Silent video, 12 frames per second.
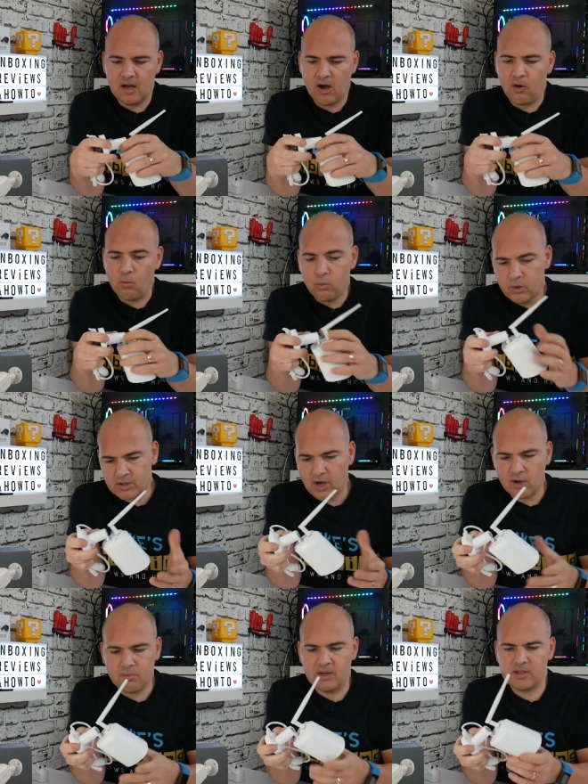I was
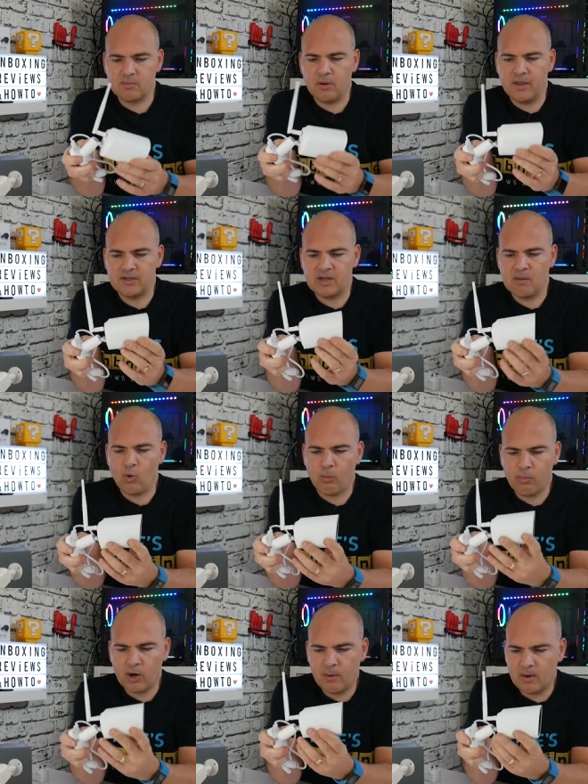hoping to put this in a more
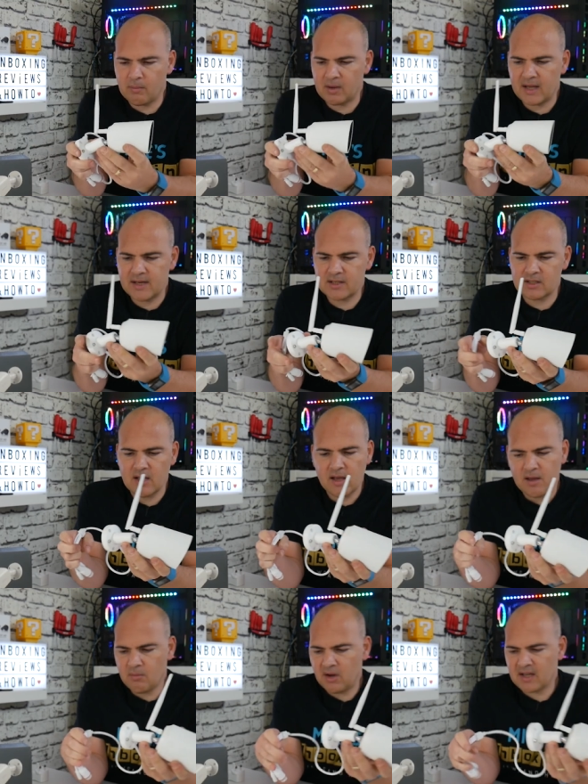permanent place,
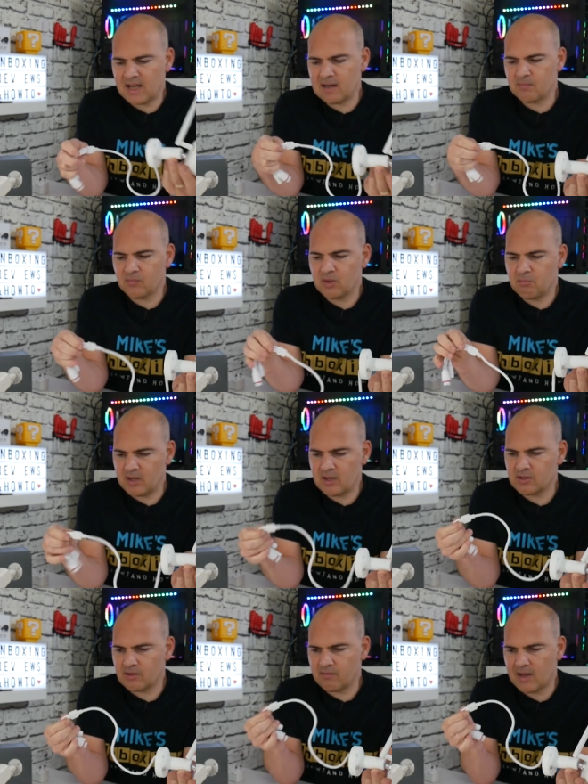but again,
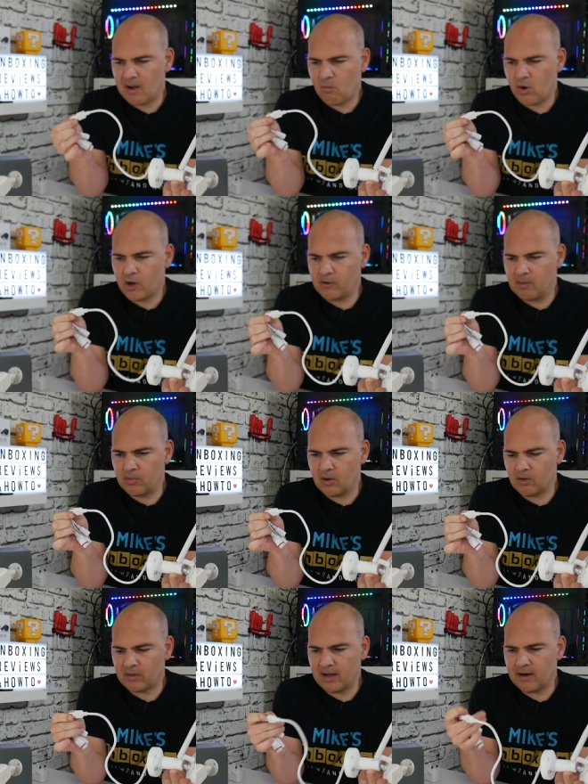because of that wiring
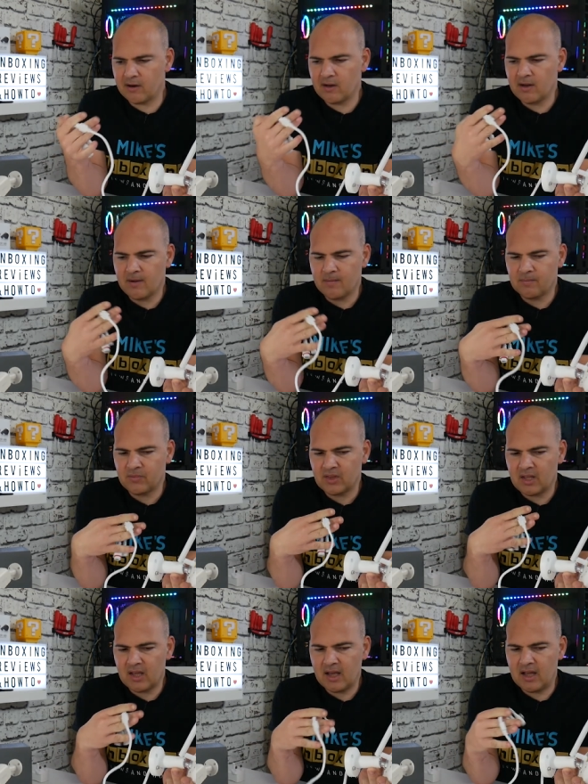block there,
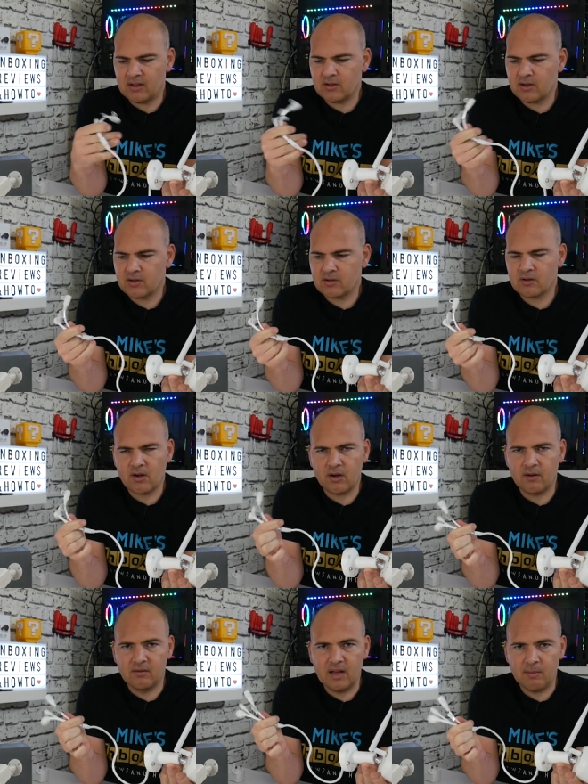it does
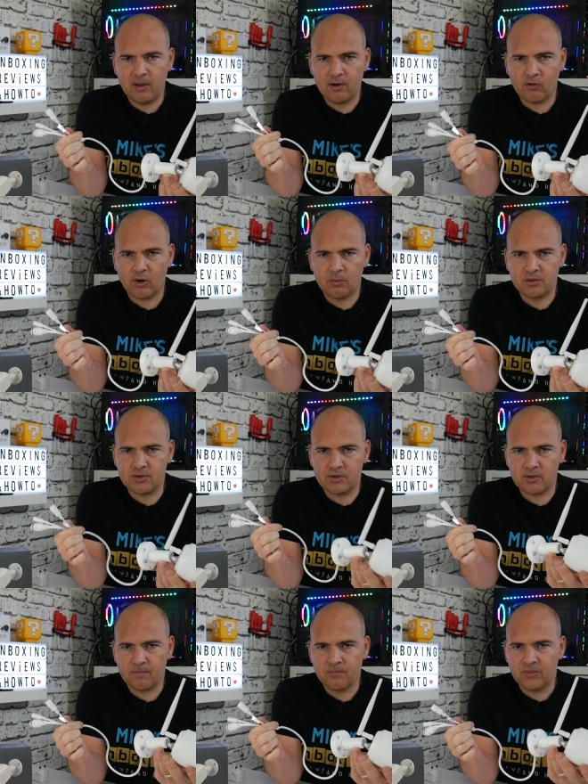kind of limit your
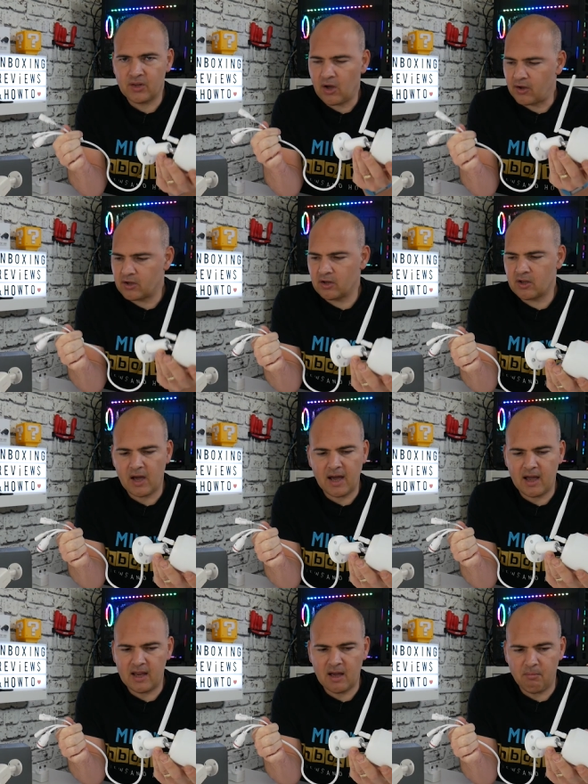options. I could get
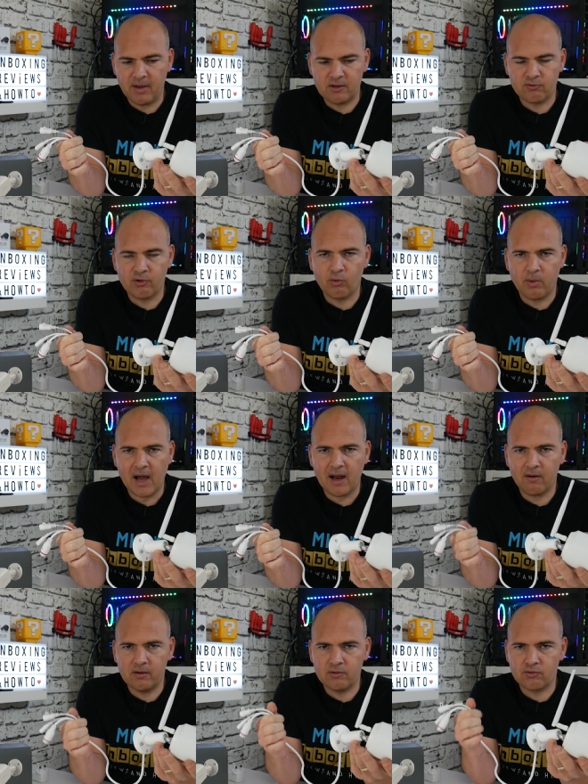a, a big drill bit
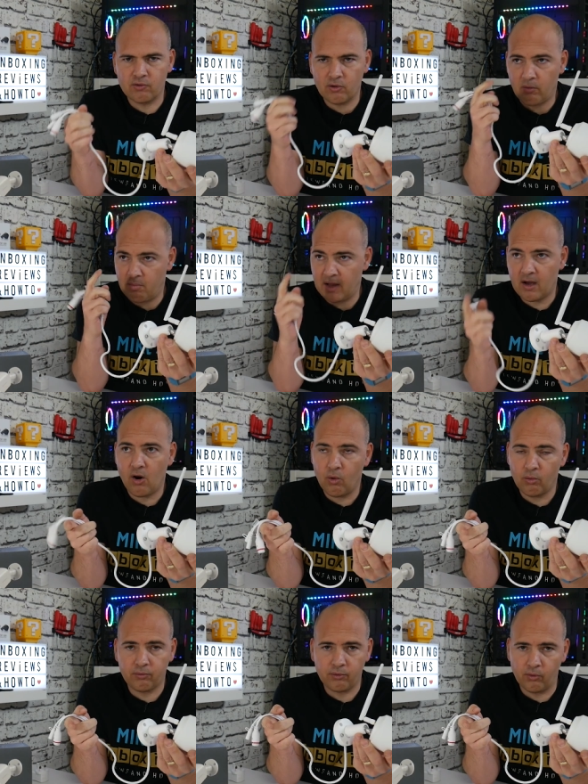out and drill a big
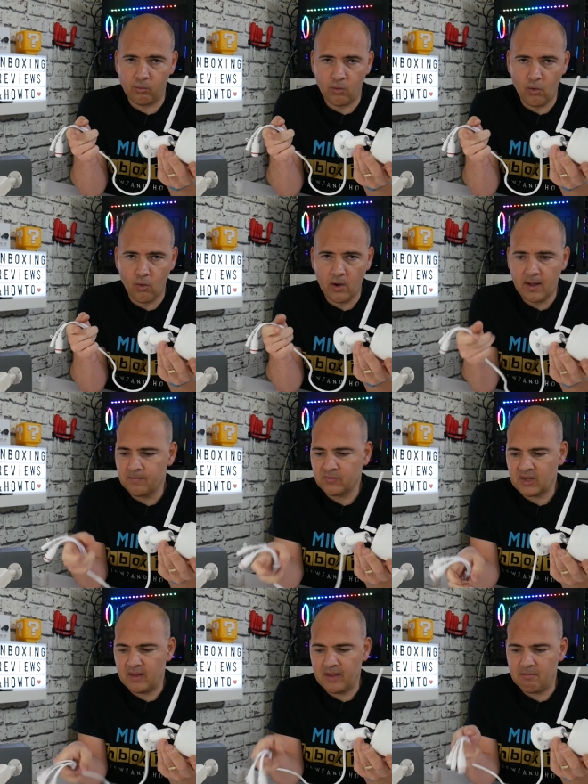hole through the wall,
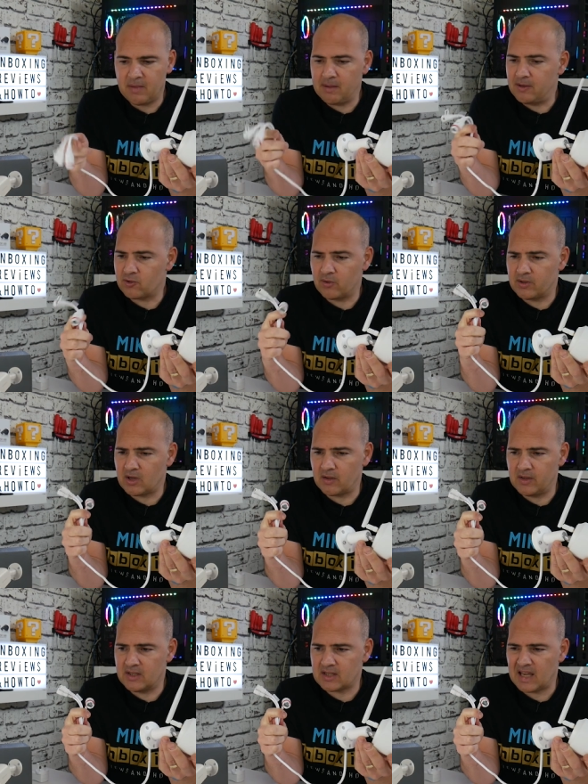and then maybe try and tuck
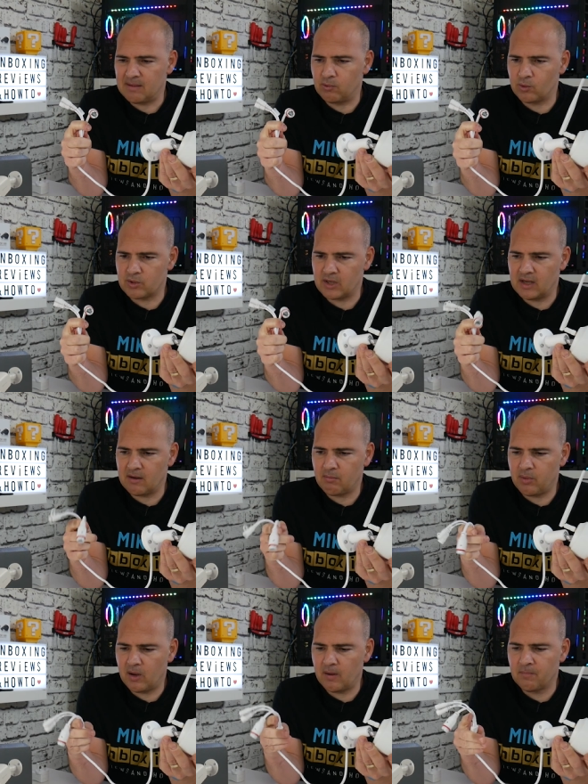these cables in,
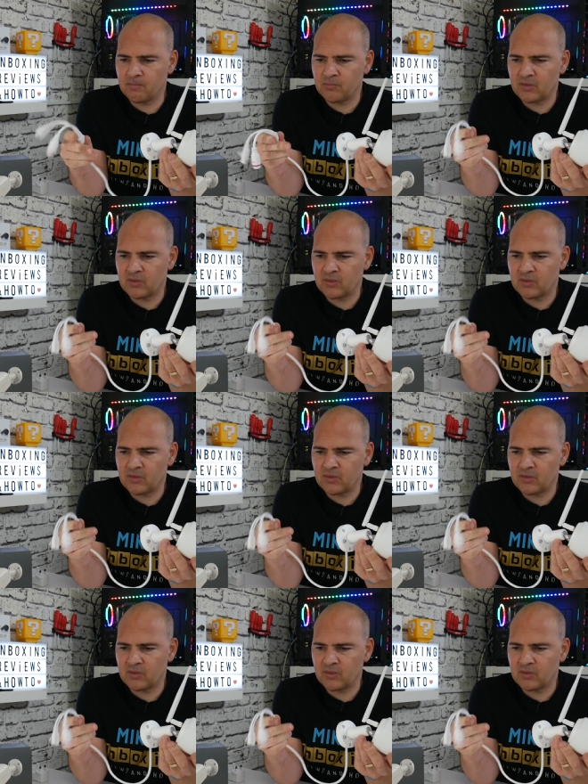but